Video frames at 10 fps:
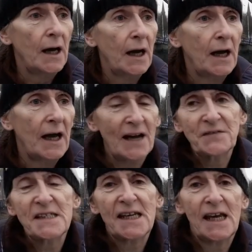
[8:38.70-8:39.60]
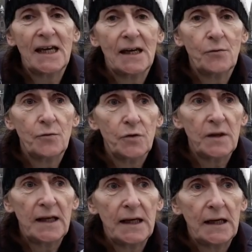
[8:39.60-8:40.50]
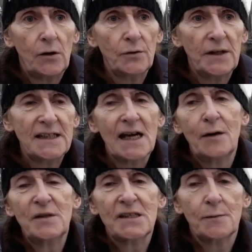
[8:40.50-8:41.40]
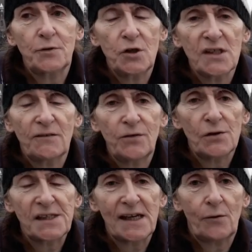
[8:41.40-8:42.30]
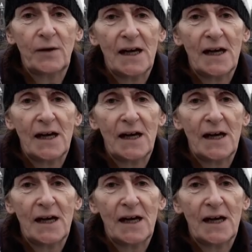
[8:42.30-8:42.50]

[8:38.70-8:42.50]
Uh, I have to say, the only time we stopped using fuel set,